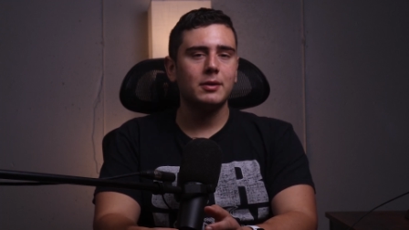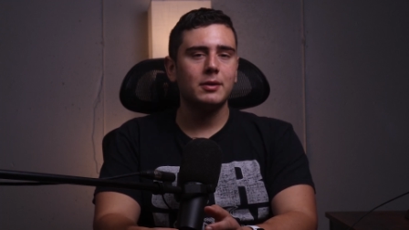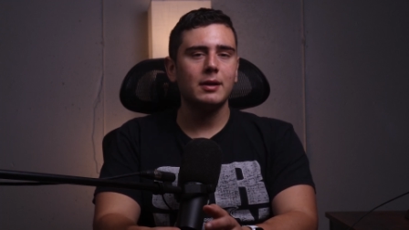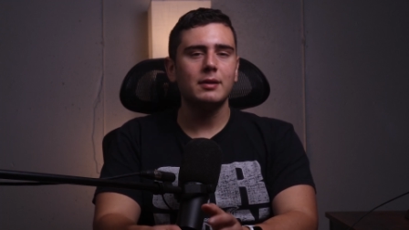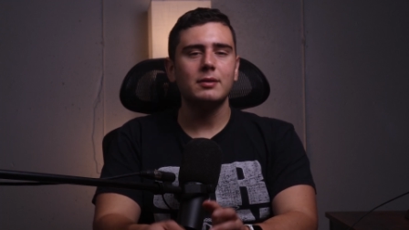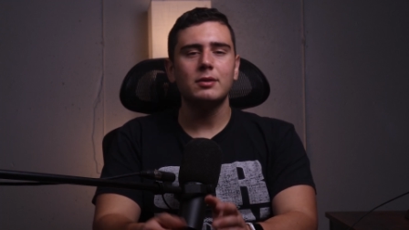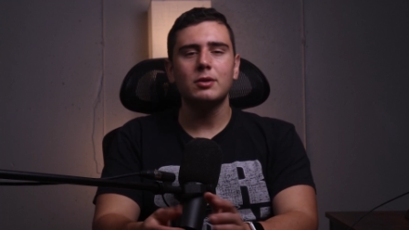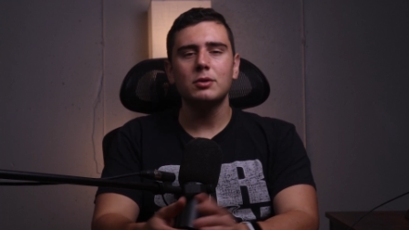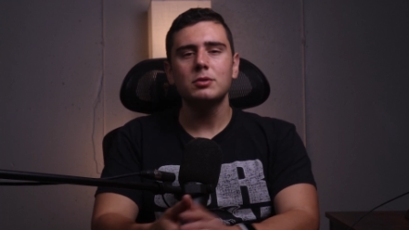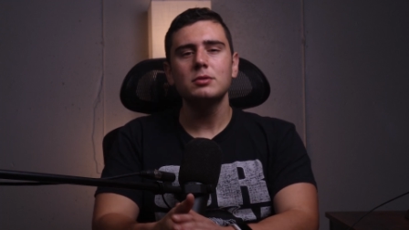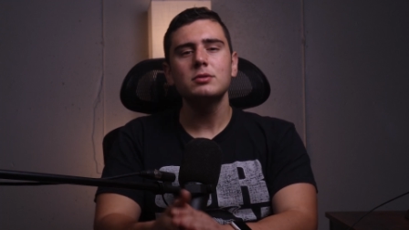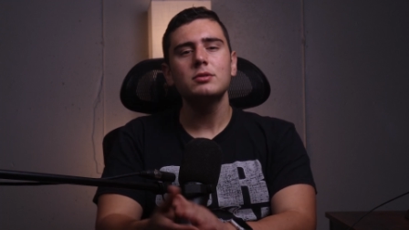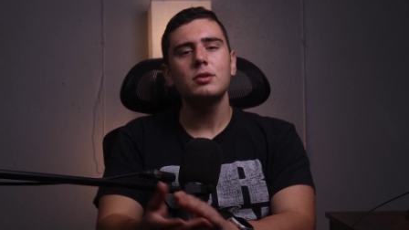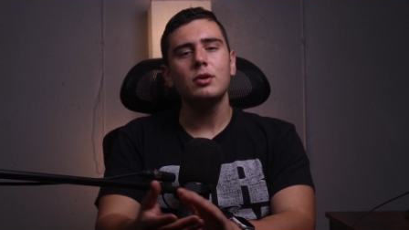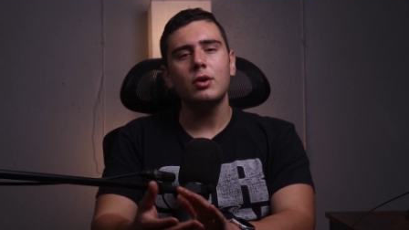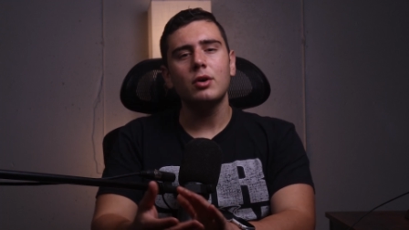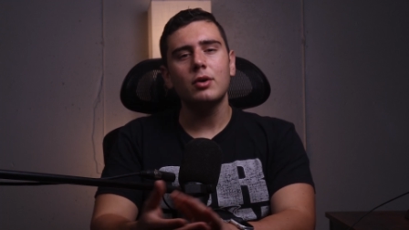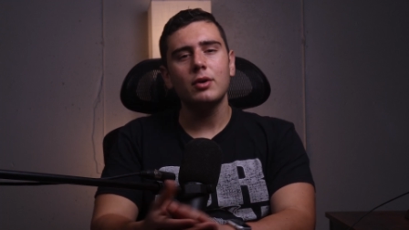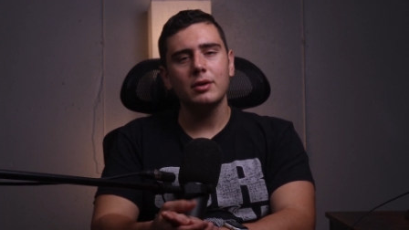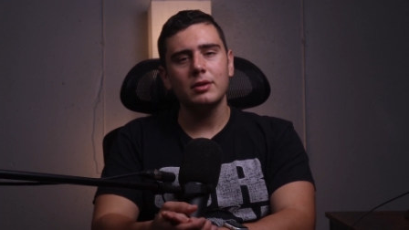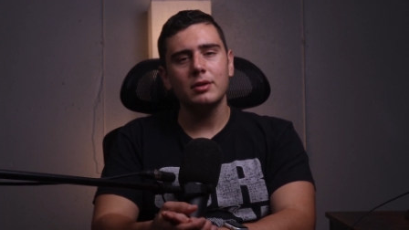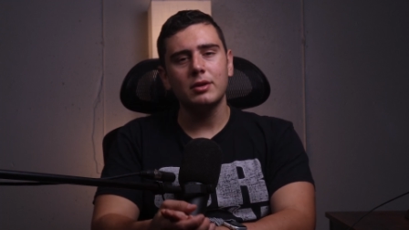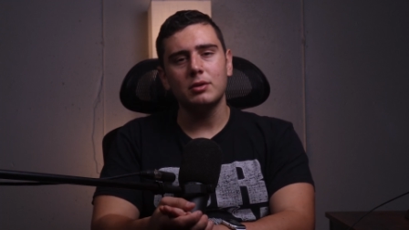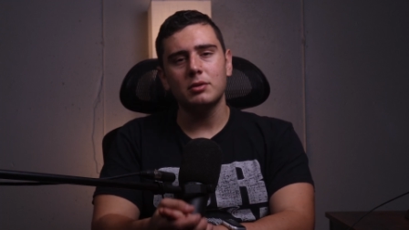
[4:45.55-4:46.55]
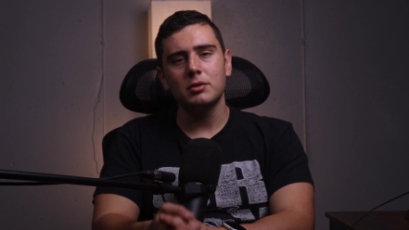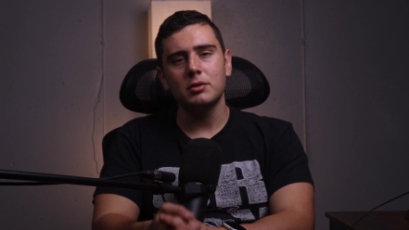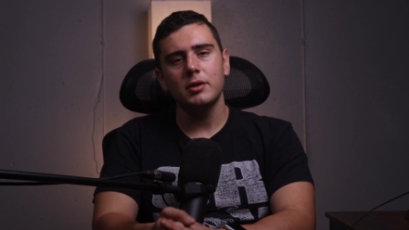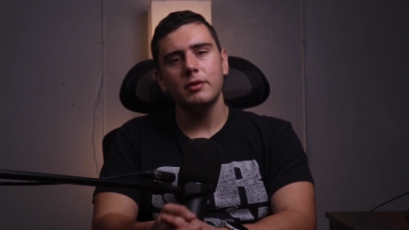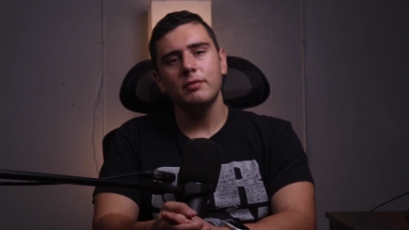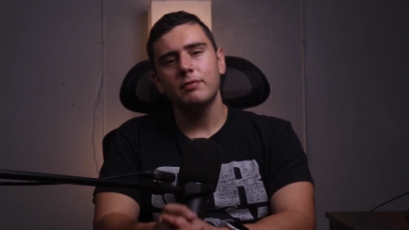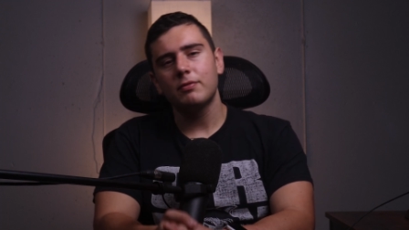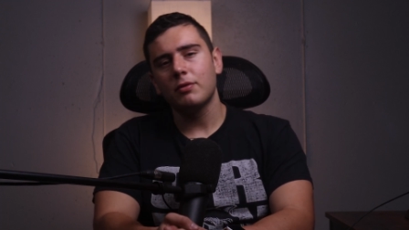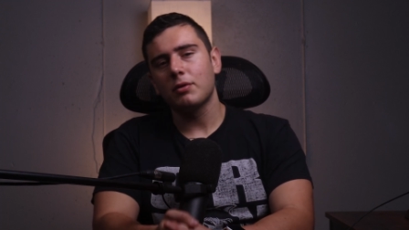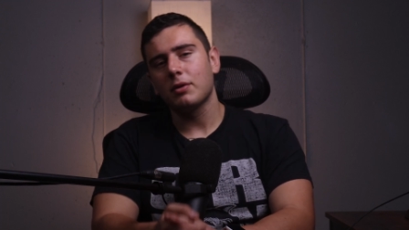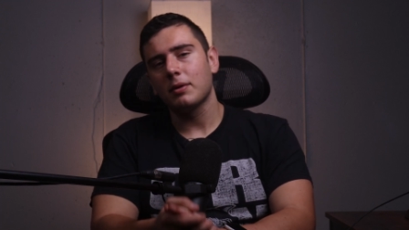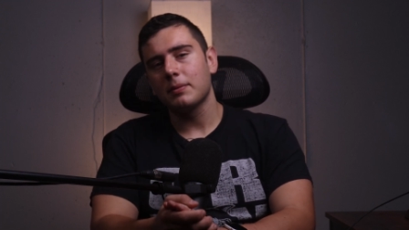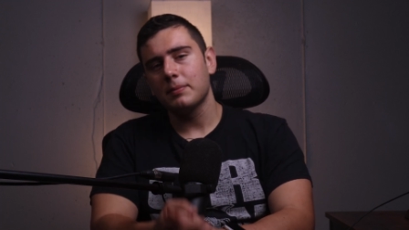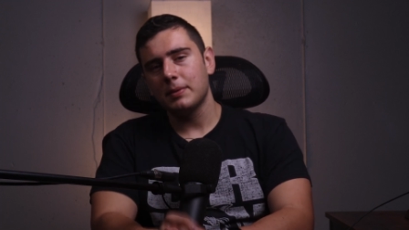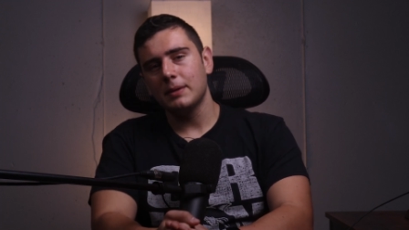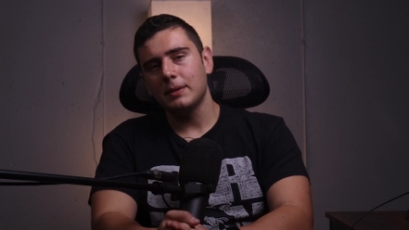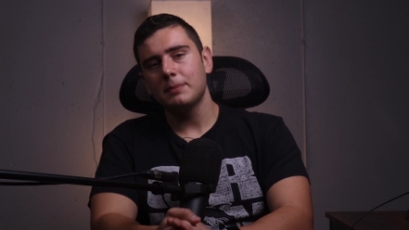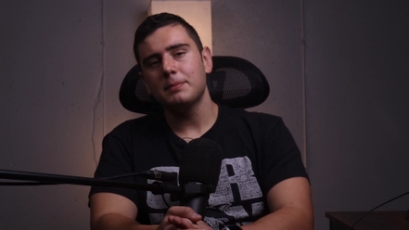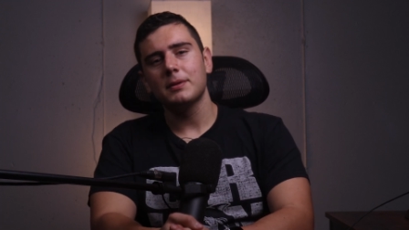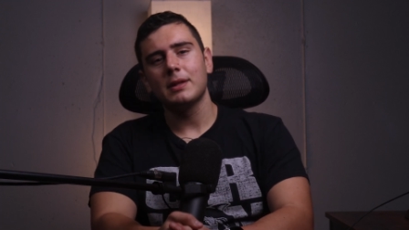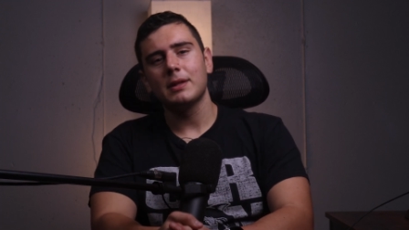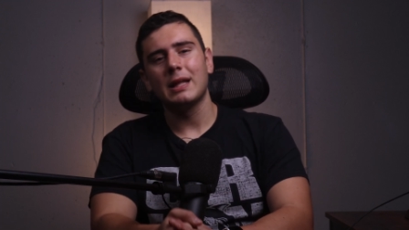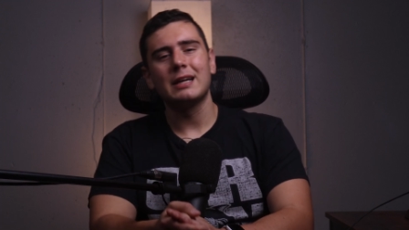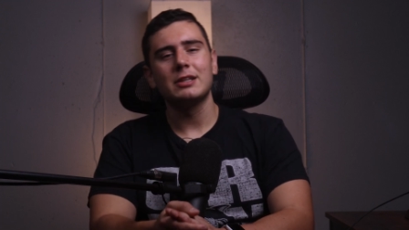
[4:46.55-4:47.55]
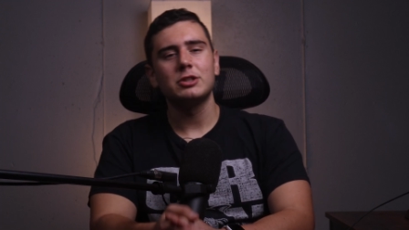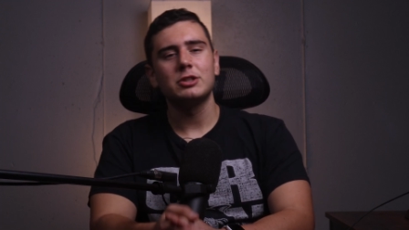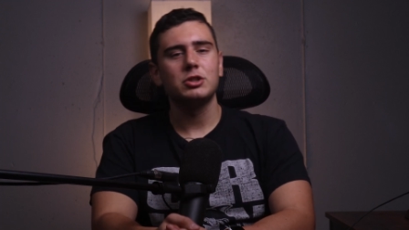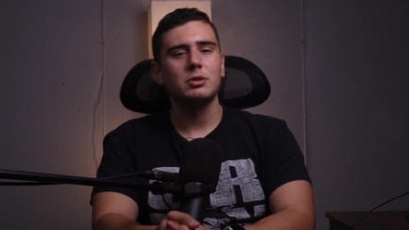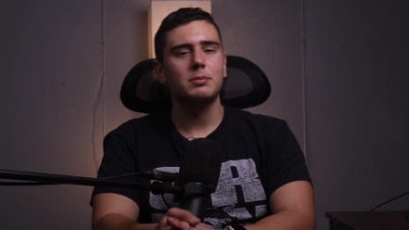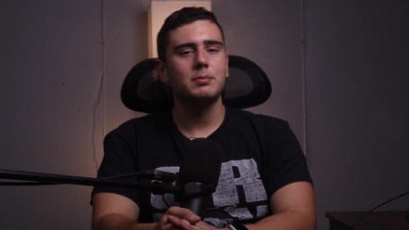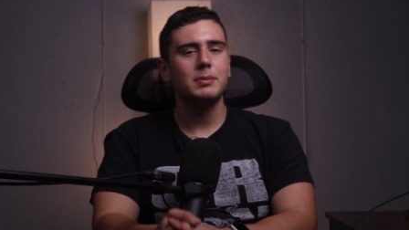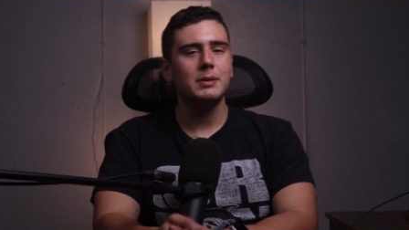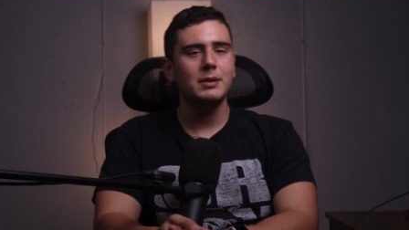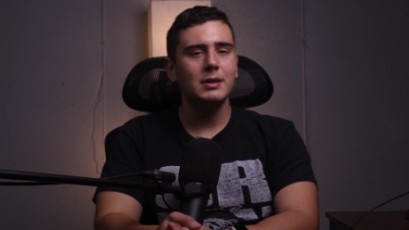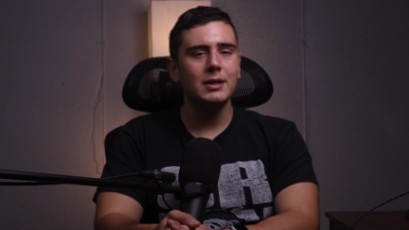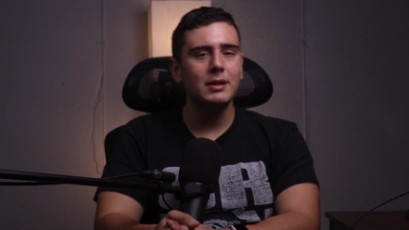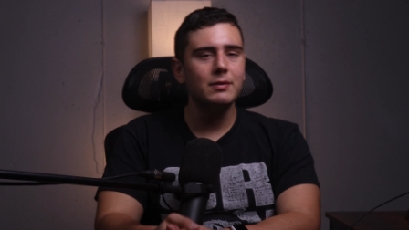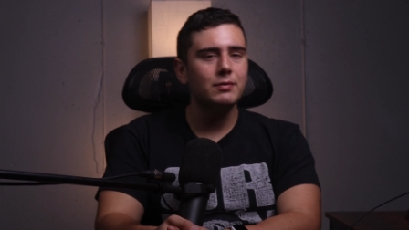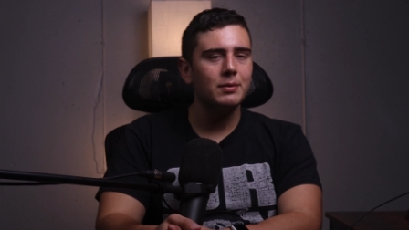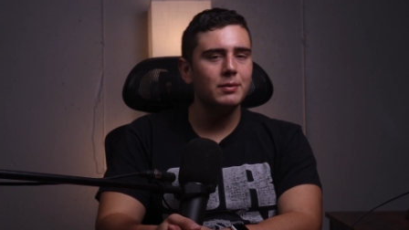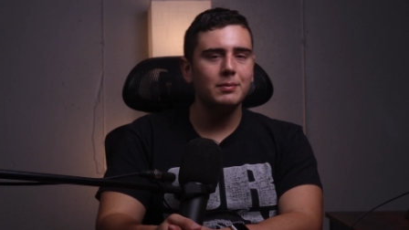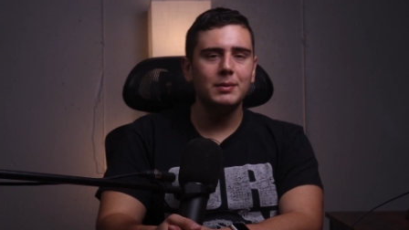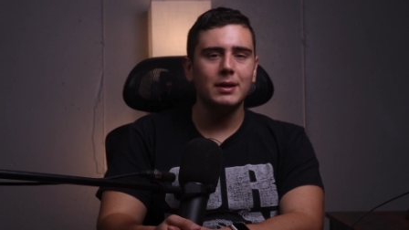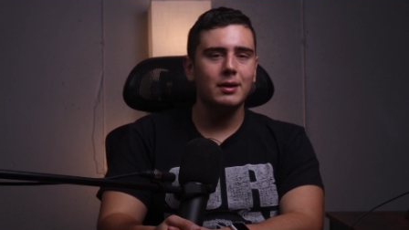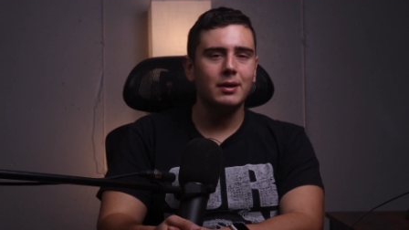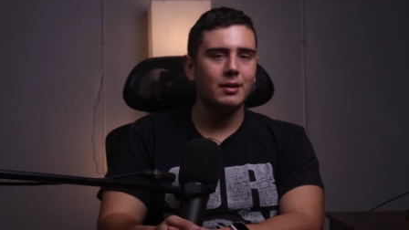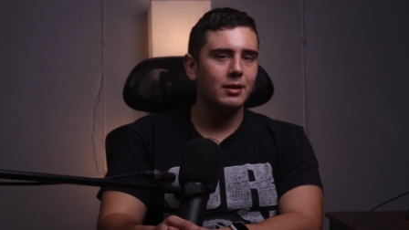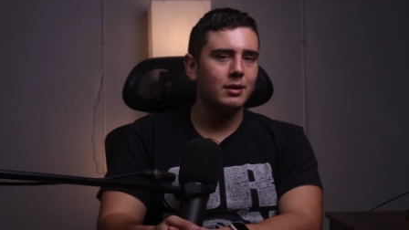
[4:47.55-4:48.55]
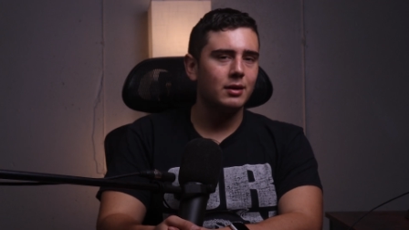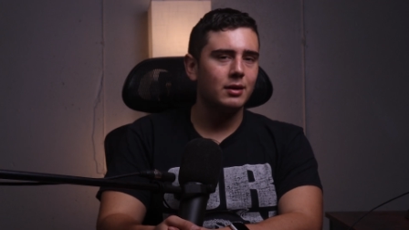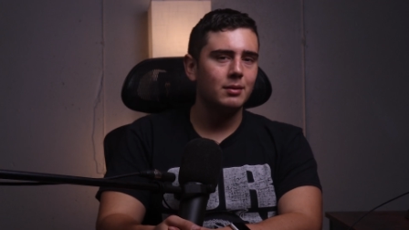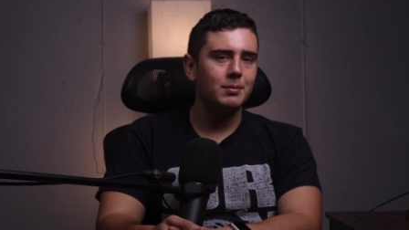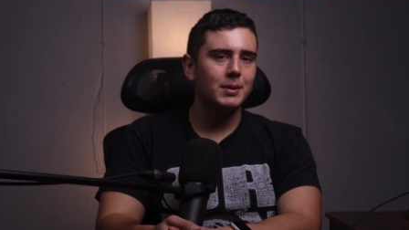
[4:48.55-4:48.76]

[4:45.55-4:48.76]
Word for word: Okay, those are the only four people that should be even be on the